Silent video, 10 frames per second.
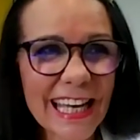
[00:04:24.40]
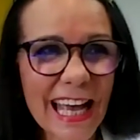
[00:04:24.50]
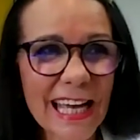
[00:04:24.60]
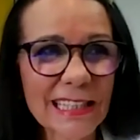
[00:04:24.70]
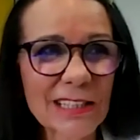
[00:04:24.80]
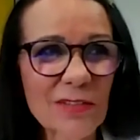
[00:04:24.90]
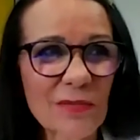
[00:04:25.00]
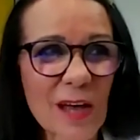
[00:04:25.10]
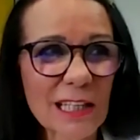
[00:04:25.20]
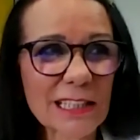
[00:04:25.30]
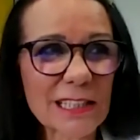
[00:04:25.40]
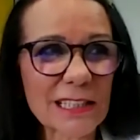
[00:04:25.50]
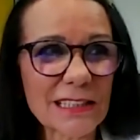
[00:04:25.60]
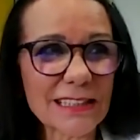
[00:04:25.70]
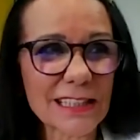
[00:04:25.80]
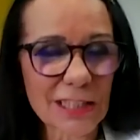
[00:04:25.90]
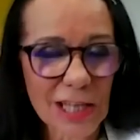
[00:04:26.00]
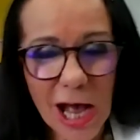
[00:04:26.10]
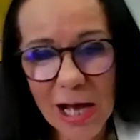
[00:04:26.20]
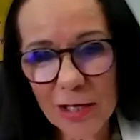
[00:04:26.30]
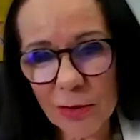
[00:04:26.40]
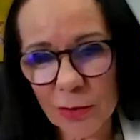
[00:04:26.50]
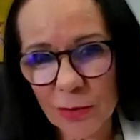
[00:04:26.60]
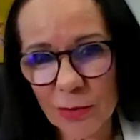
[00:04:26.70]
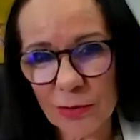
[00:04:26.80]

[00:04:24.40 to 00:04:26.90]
And in fact, Di,